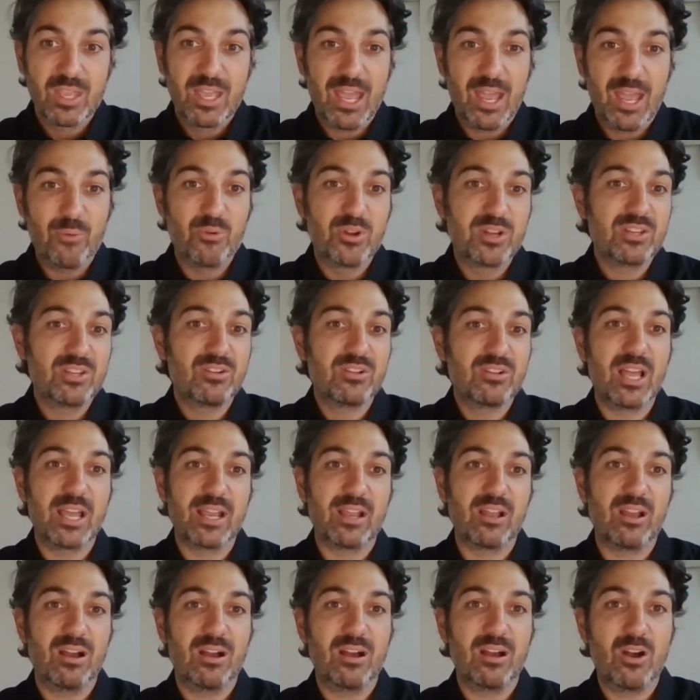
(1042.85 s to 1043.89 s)
And when you're
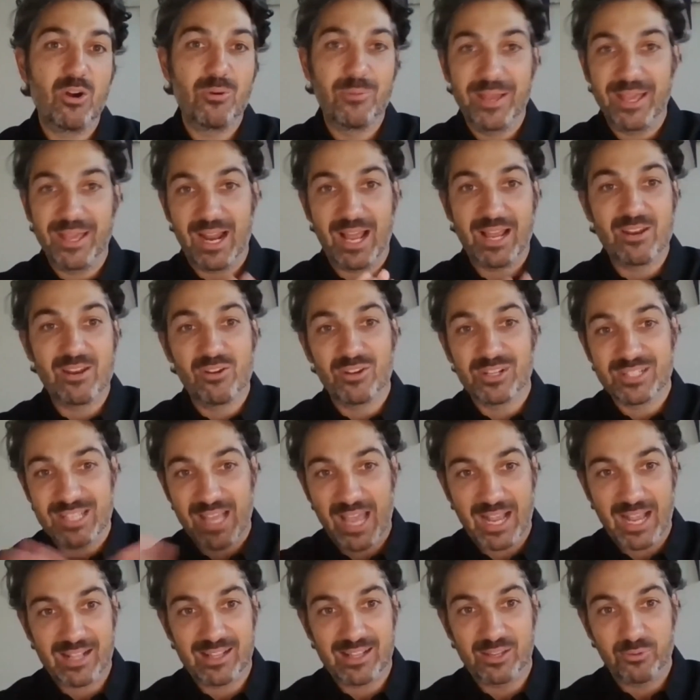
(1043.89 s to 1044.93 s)
like, oh man, I know
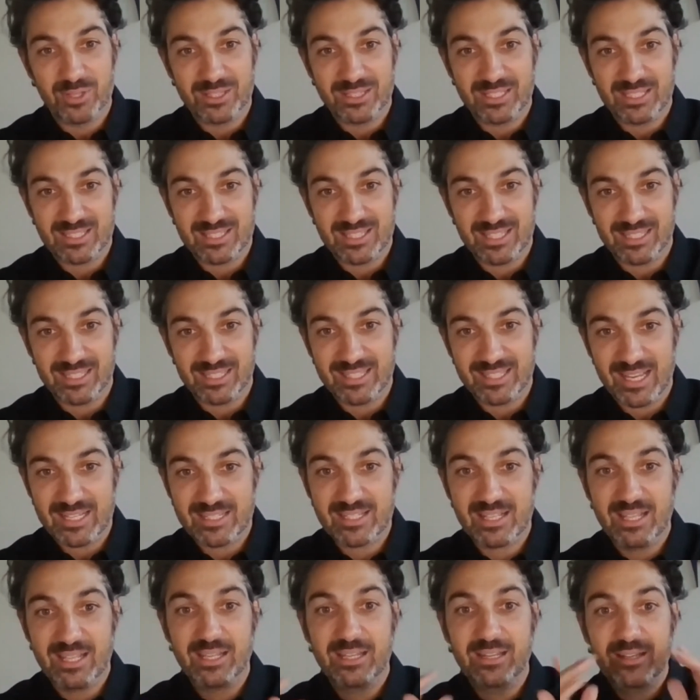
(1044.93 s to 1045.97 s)
exactly what this thing tastes
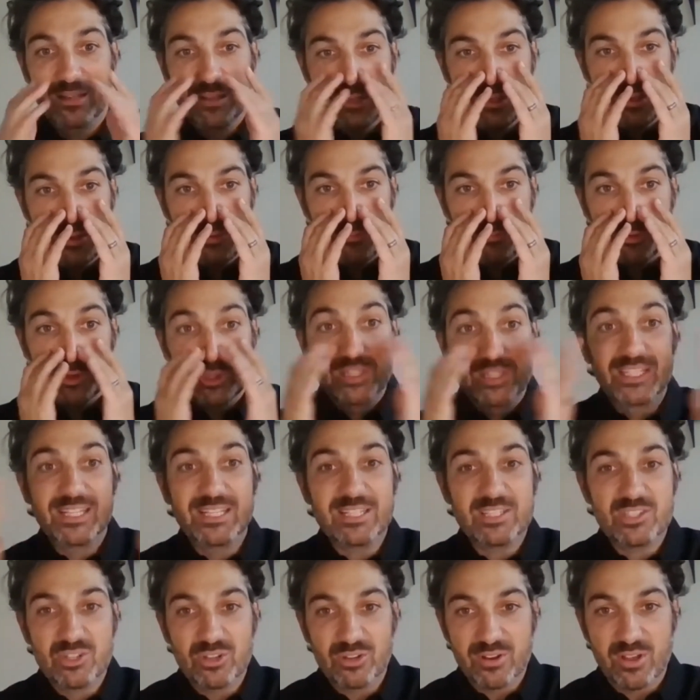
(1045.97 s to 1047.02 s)
like,
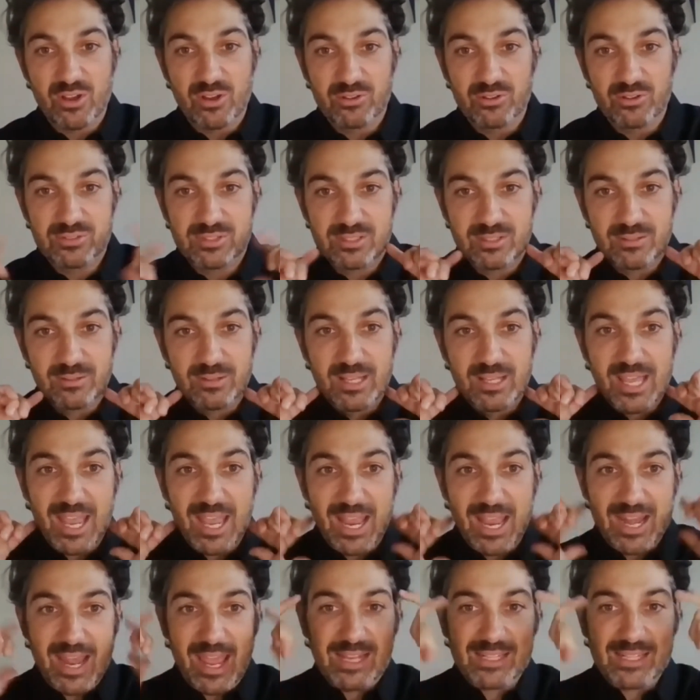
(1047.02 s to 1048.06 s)
release your nose
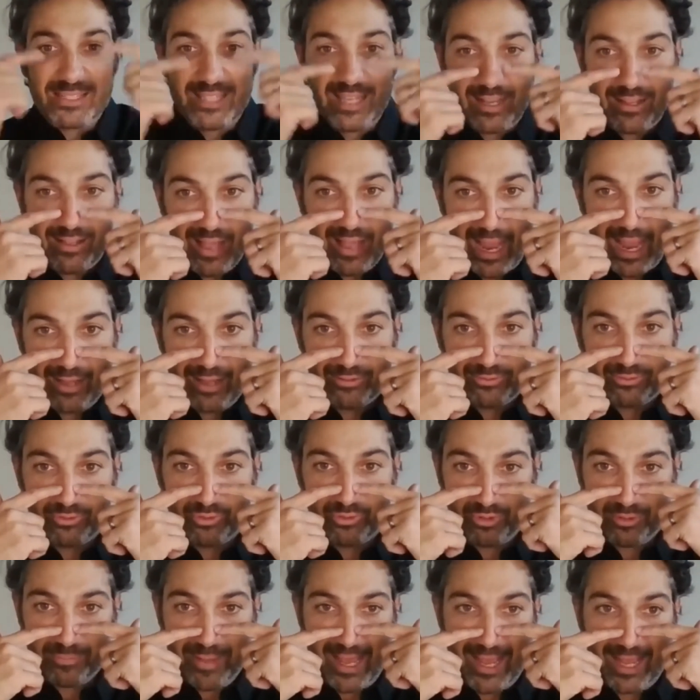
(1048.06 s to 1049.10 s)
and exhale out
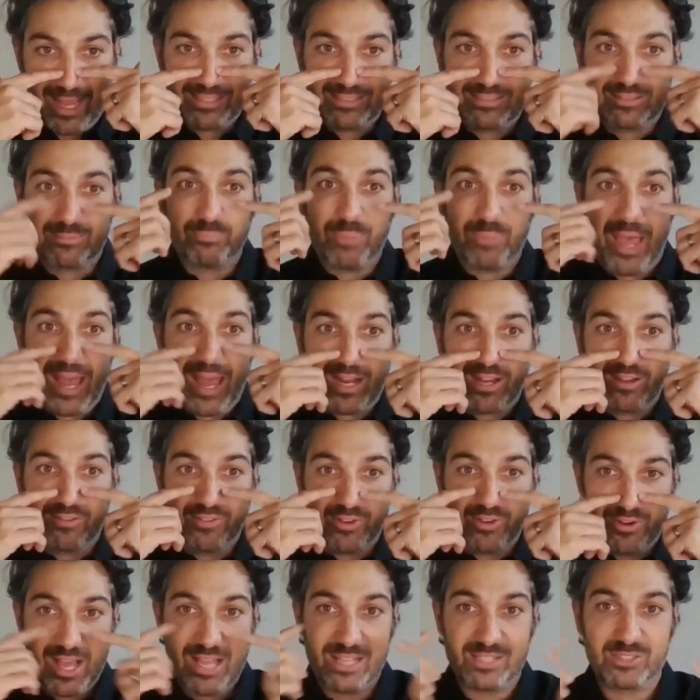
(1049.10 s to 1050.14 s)
through the back of
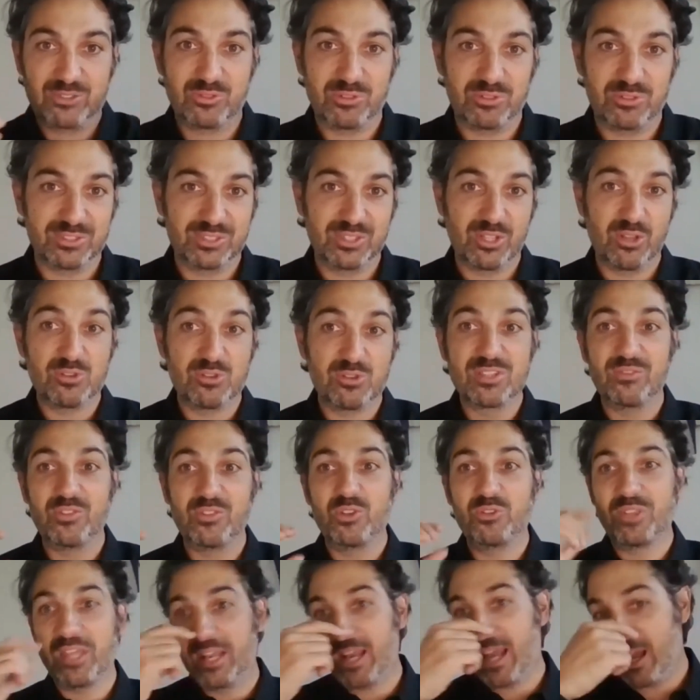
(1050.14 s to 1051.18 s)
your nostrils. Those of
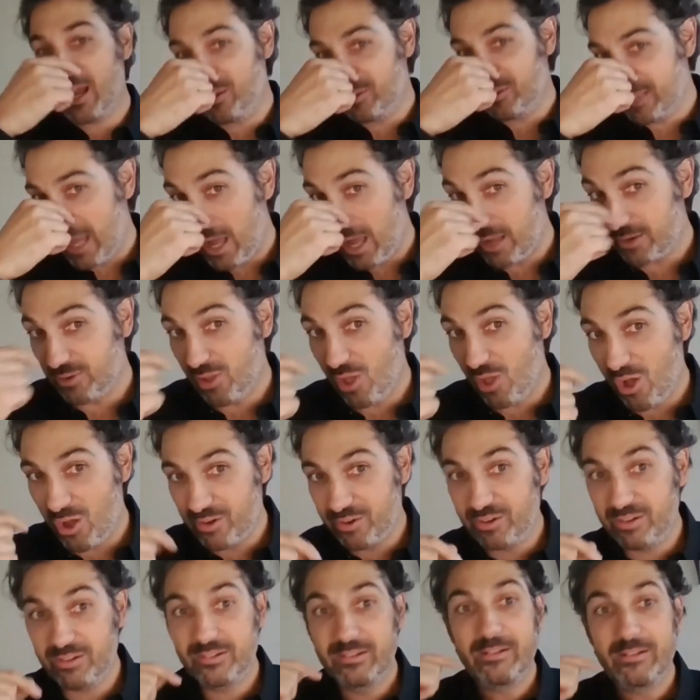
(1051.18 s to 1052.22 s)
you that held on
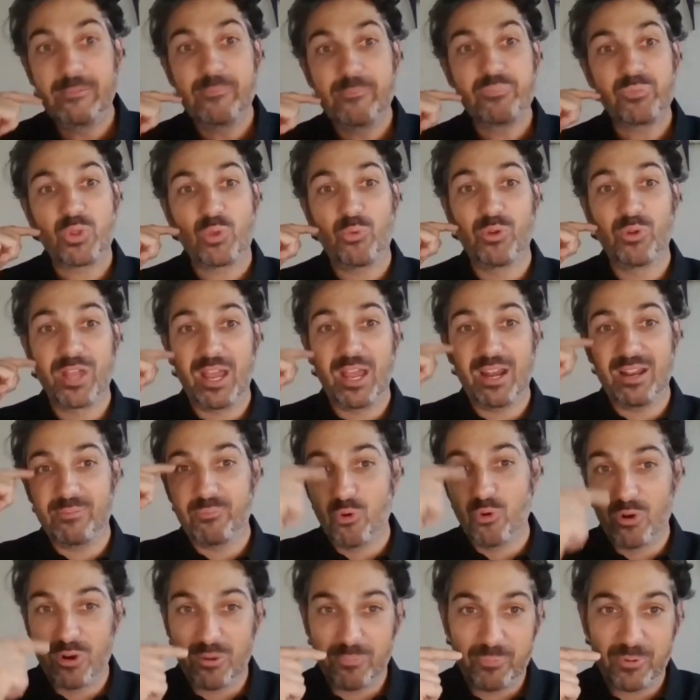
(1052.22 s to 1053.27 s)
longer will get a
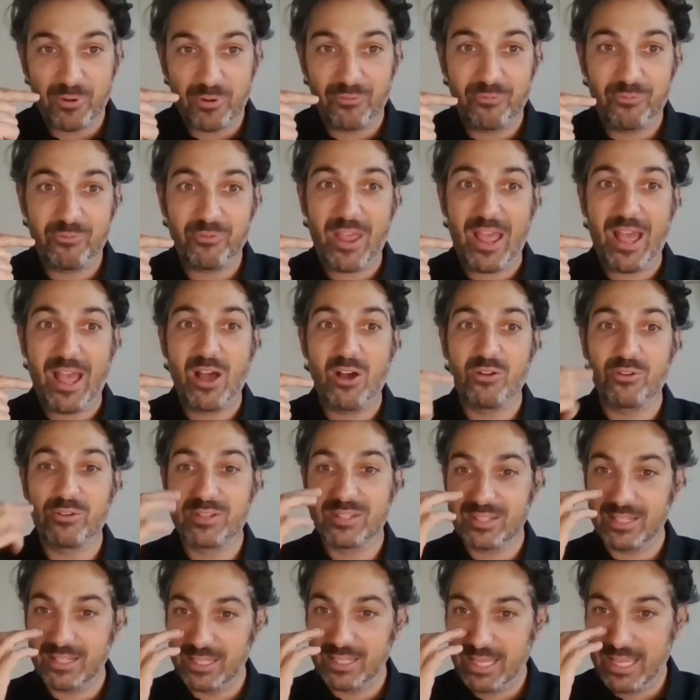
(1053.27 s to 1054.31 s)
more
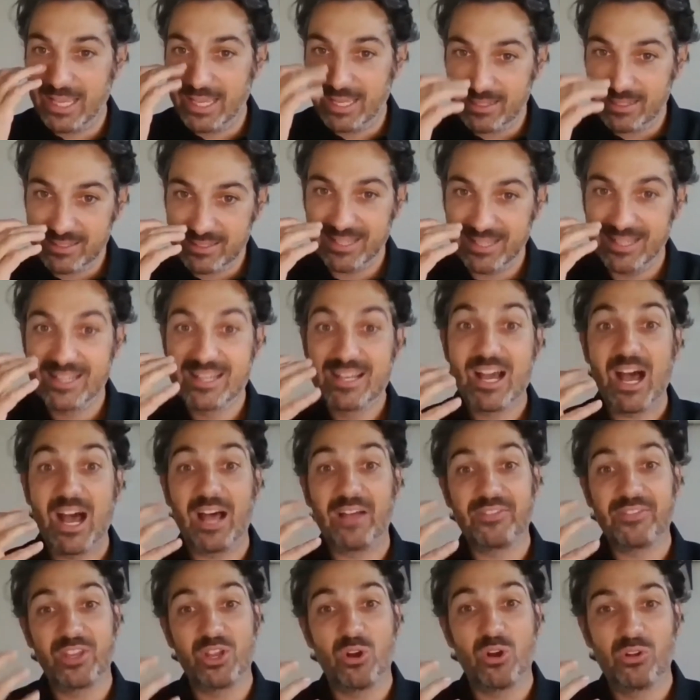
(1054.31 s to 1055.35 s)
profound hit
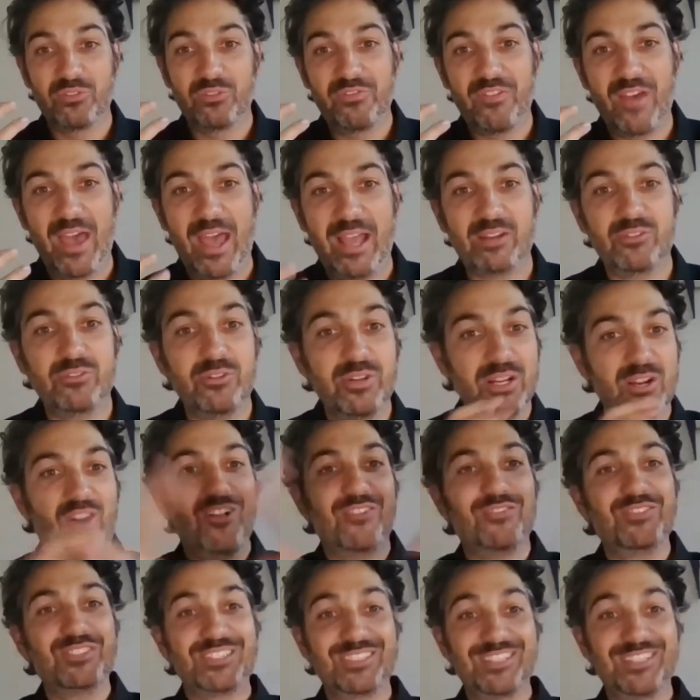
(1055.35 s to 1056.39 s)
on the olfactory. And all
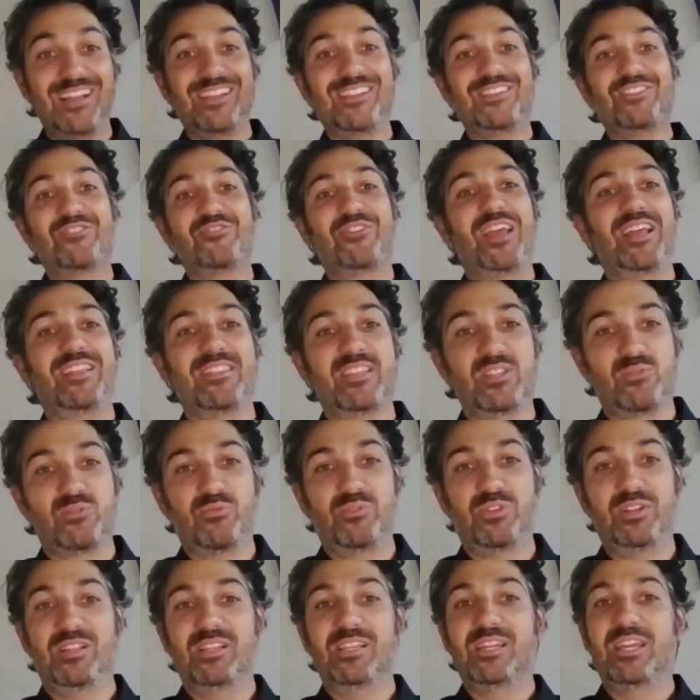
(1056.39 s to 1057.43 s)
of a sudden, you get this
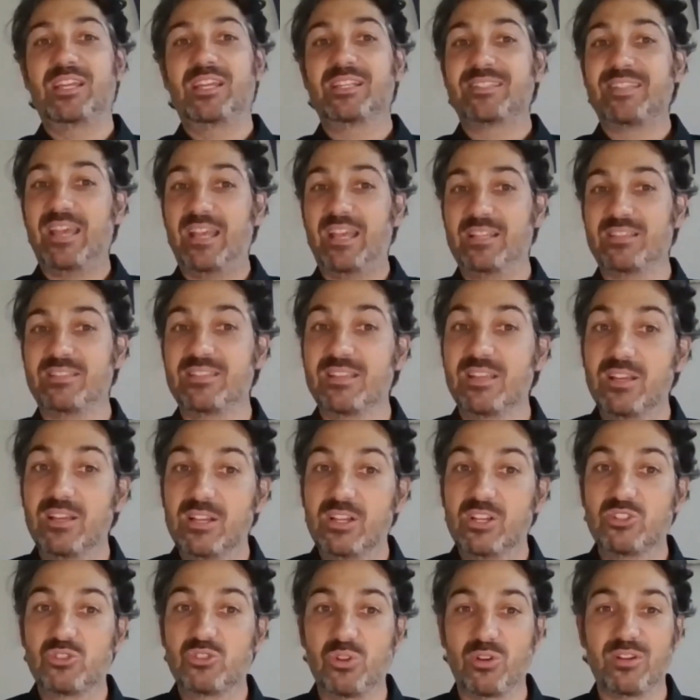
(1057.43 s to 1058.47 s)
really intense
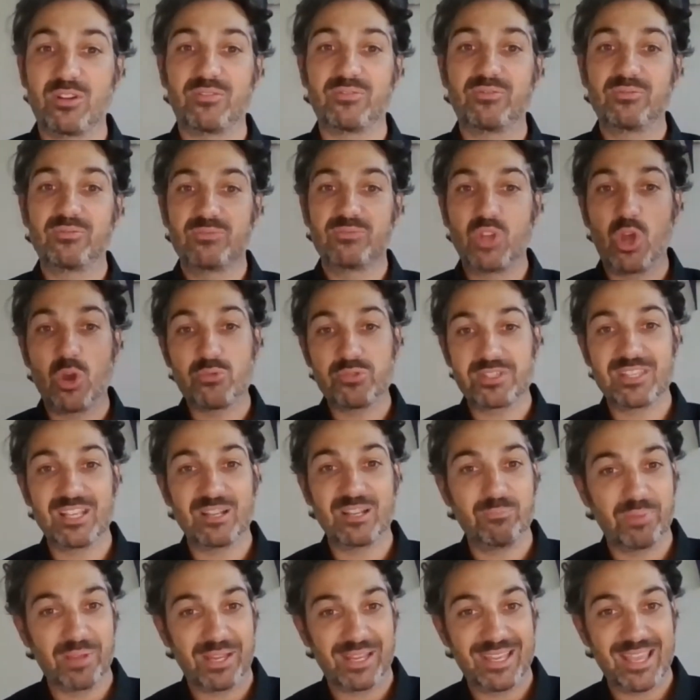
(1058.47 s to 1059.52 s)
sort of
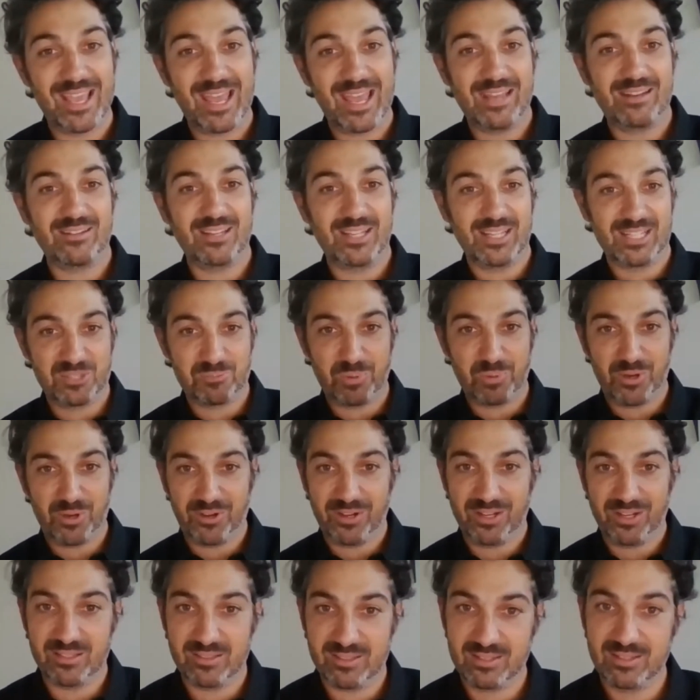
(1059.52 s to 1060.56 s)
toasted baguette
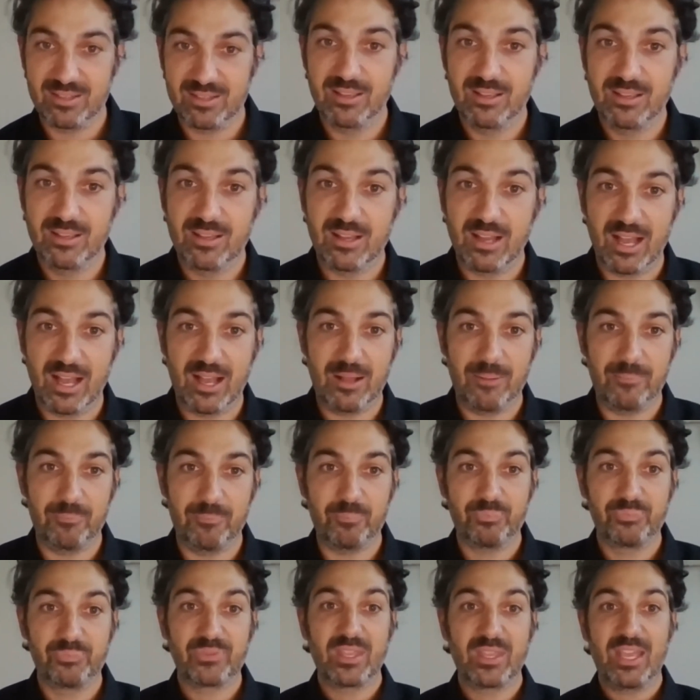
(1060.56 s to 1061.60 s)
experience
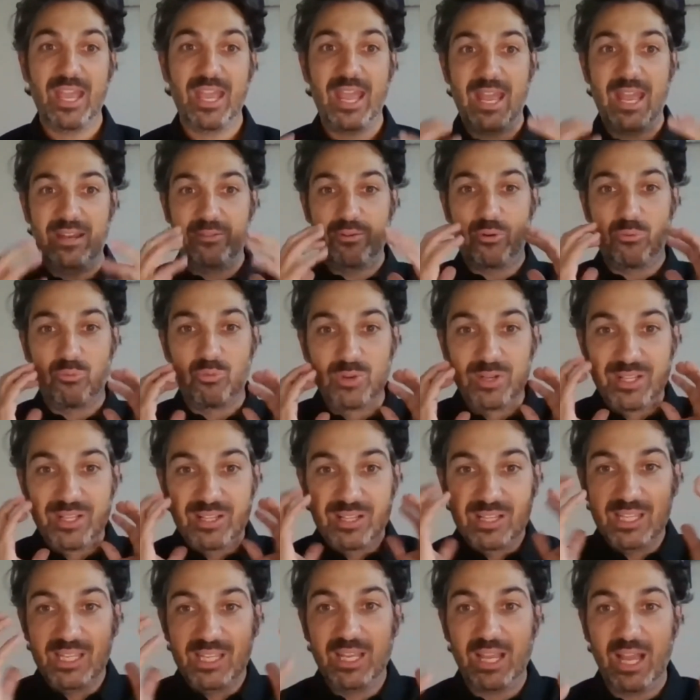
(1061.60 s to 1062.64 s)
um, and
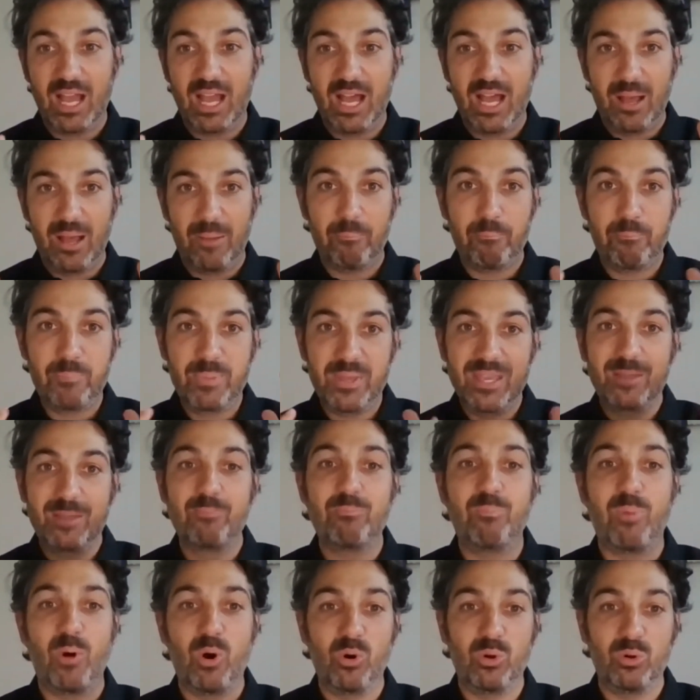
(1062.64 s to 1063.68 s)
really uh,
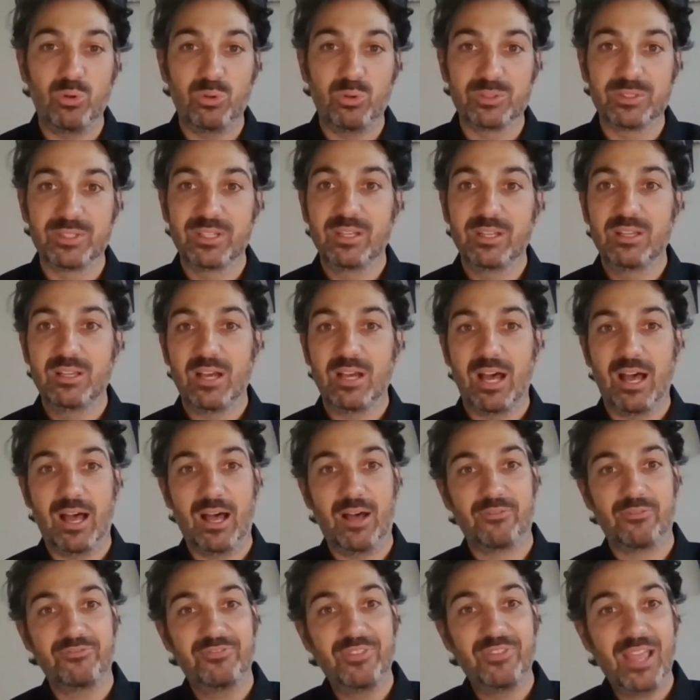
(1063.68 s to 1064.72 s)
big, bold
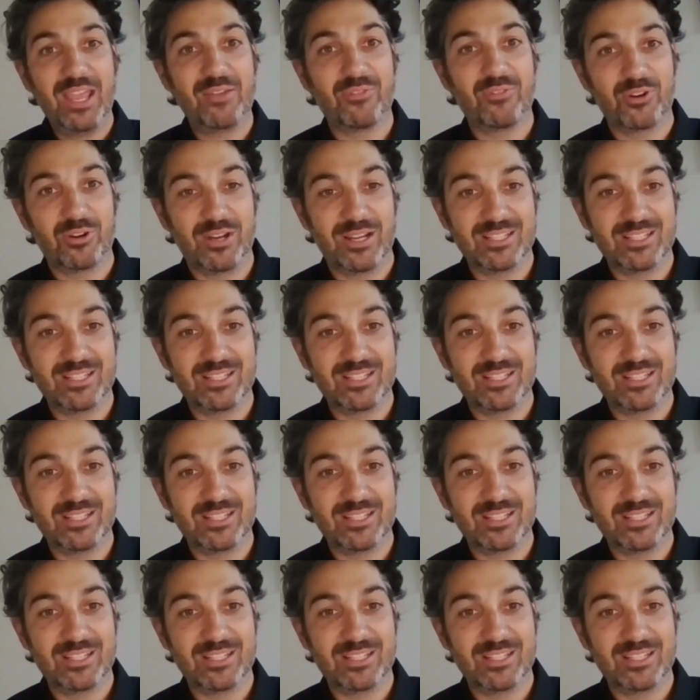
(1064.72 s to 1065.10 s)
uh, flavor.